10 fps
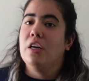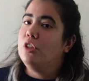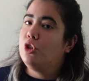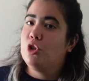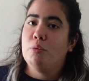
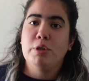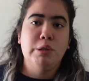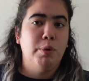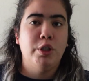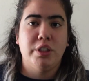so much
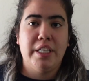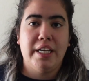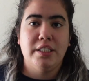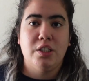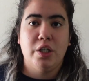more to take
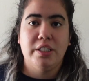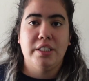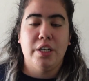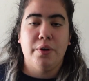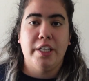into
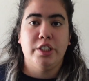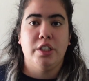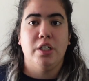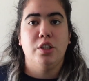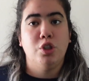
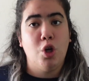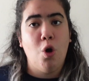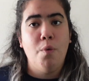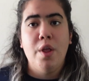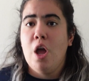consideration.
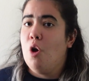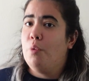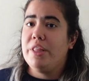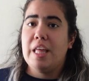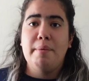So
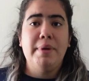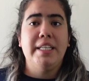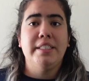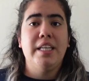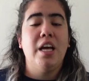with that
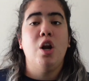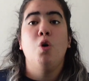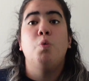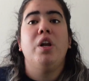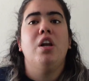being said,
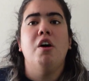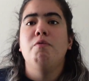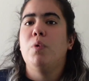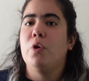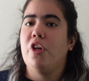we
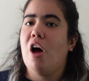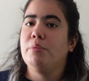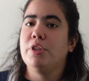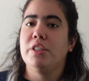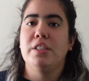love both
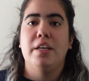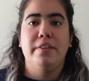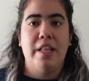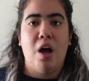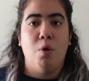options.
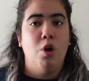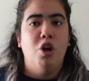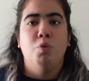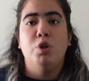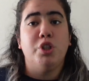Now,
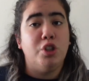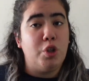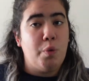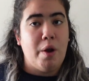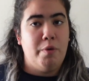which is
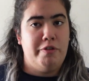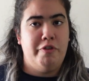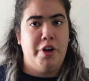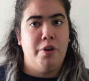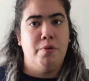the right one
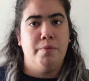for you?